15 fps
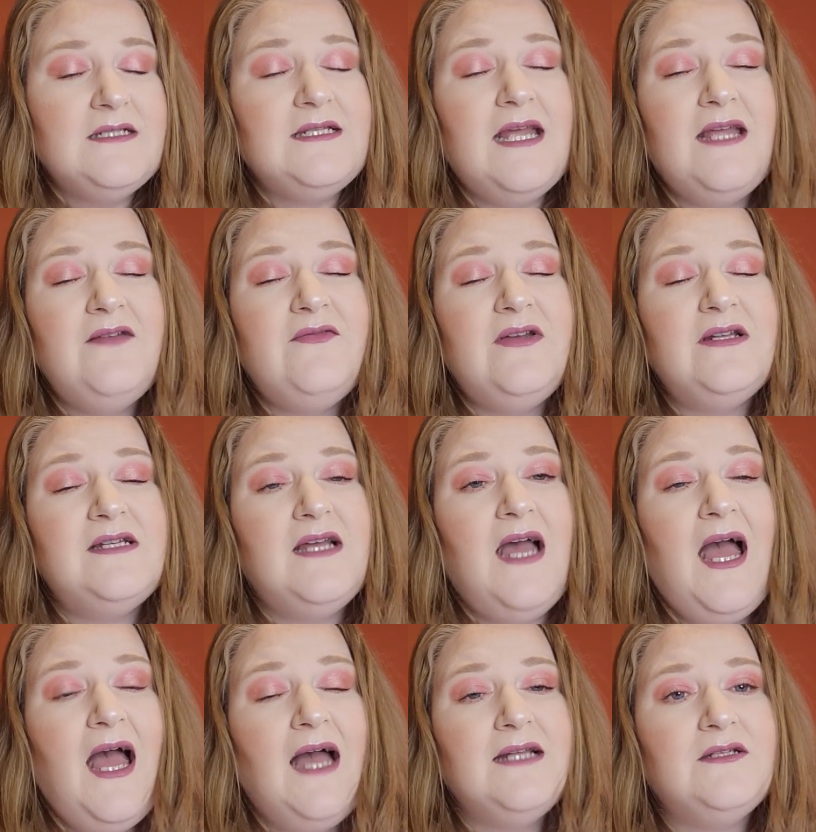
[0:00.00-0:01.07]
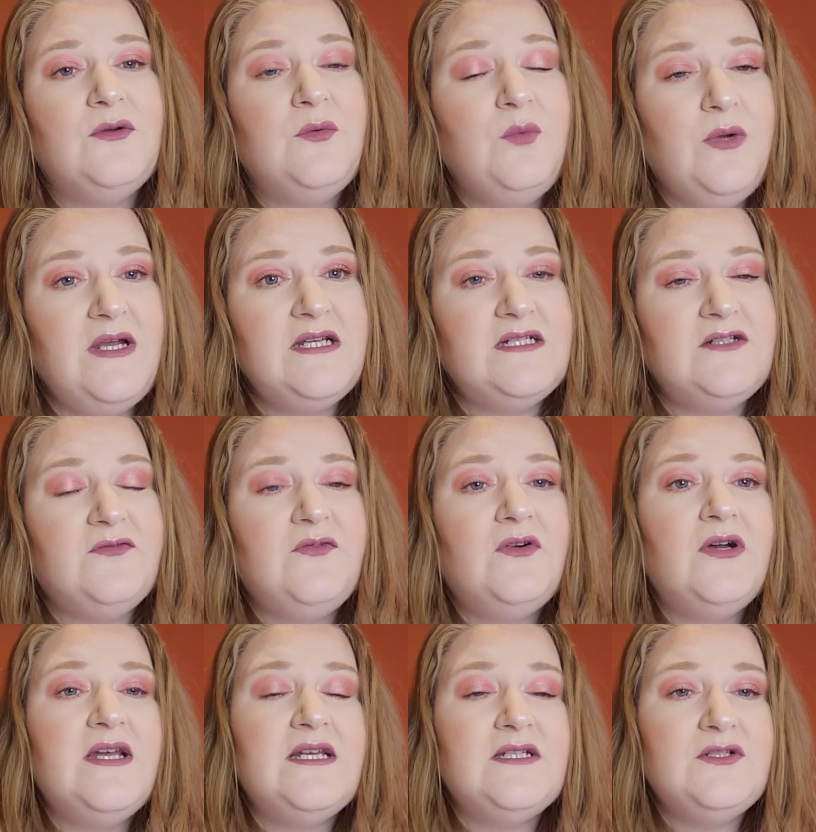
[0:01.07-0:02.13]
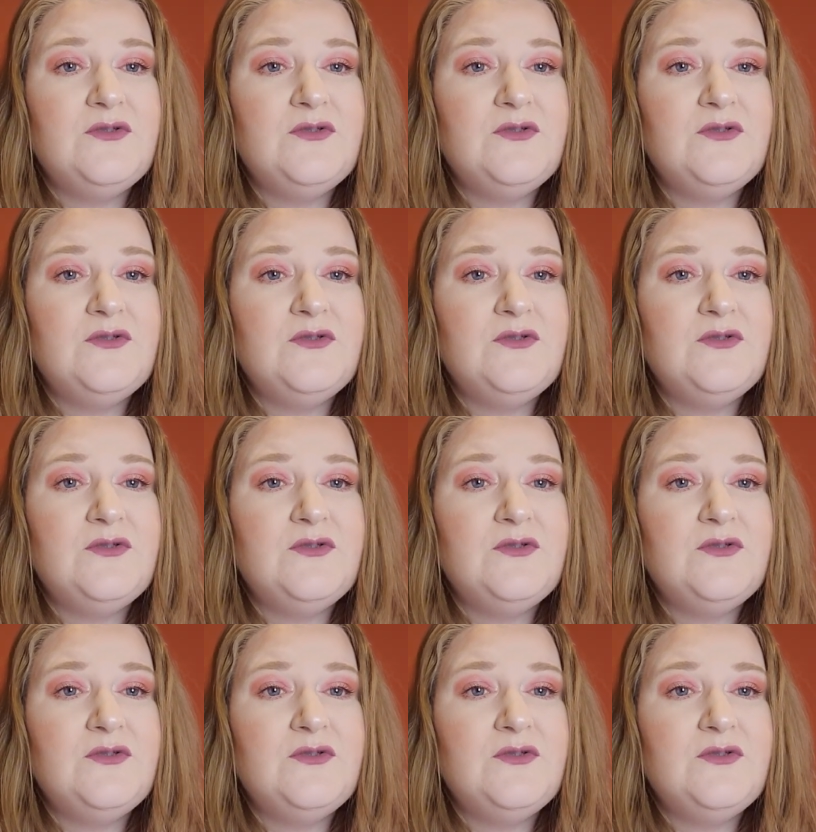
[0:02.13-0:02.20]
David had wished for his